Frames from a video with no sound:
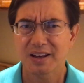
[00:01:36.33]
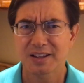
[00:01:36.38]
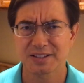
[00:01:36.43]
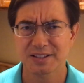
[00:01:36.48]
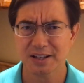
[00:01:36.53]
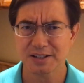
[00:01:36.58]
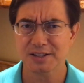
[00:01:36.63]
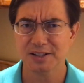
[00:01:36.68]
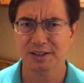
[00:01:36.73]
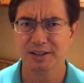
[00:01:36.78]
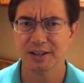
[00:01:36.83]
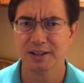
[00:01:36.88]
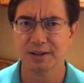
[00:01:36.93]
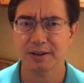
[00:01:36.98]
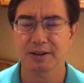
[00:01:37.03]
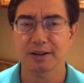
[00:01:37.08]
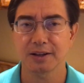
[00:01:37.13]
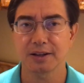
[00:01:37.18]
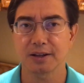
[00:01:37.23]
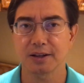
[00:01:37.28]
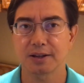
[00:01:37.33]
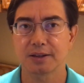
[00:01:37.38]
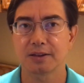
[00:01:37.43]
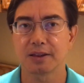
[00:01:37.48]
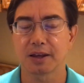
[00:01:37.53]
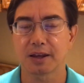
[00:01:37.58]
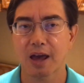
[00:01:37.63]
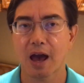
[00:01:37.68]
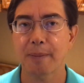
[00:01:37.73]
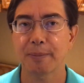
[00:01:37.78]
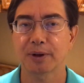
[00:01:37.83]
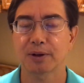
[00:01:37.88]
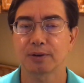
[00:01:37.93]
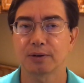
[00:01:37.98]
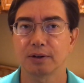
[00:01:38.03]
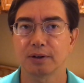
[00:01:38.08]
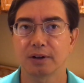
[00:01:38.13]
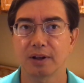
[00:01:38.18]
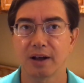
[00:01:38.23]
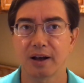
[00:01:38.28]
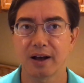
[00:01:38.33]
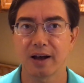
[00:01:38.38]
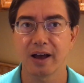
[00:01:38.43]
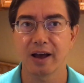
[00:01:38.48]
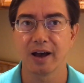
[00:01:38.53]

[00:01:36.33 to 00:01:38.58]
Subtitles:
Essentially, the chemical,